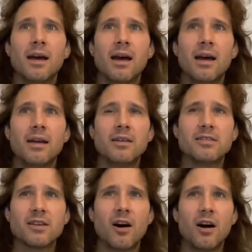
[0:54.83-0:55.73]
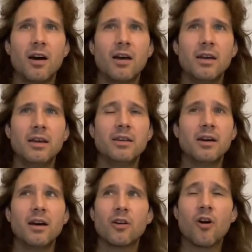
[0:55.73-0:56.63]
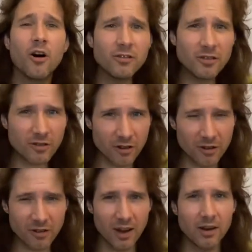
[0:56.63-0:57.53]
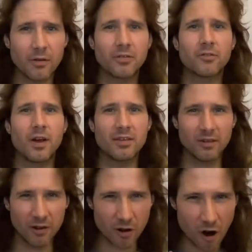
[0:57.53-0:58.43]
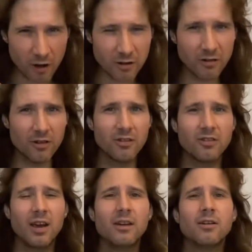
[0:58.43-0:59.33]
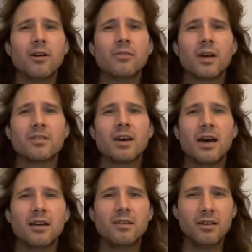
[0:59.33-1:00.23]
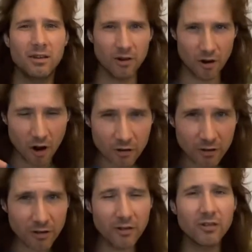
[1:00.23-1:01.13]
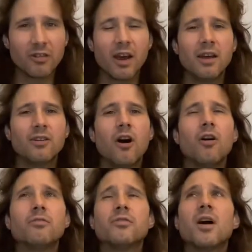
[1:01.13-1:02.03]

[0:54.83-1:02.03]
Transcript: is in a constant state of stress, in a constant state of anxiety, in a constant state of